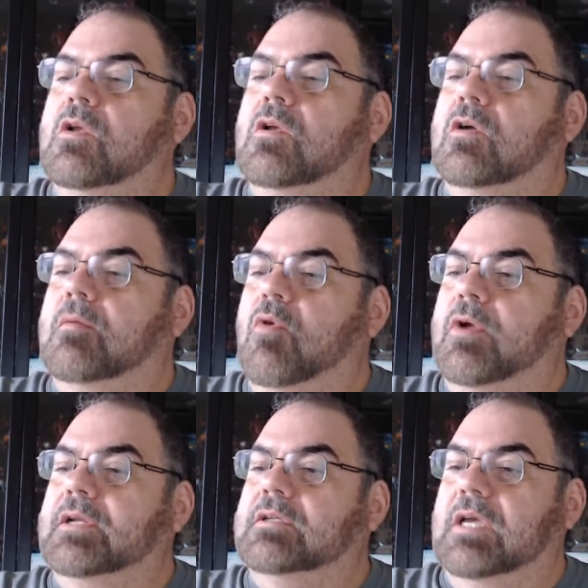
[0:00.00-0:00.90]
Good
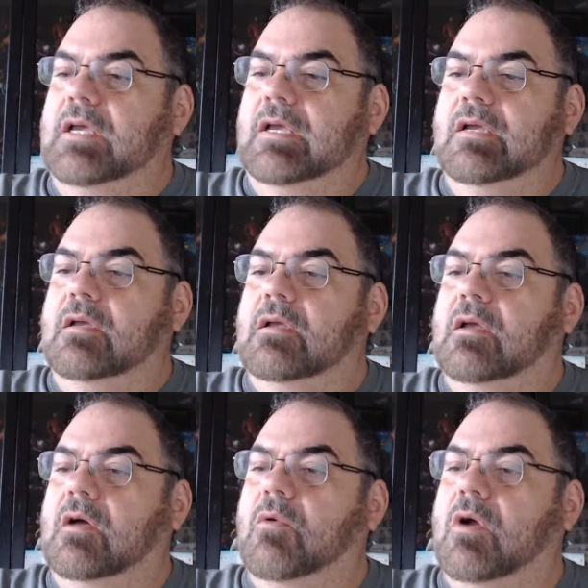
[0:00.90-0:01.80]
morning, T.
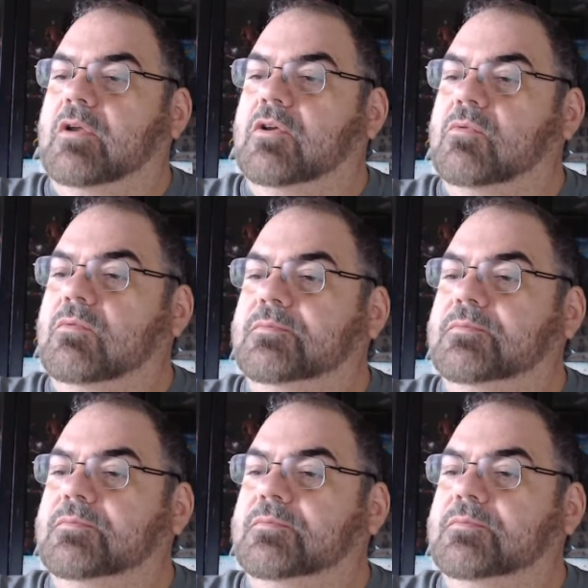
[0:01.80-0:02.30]
How are you?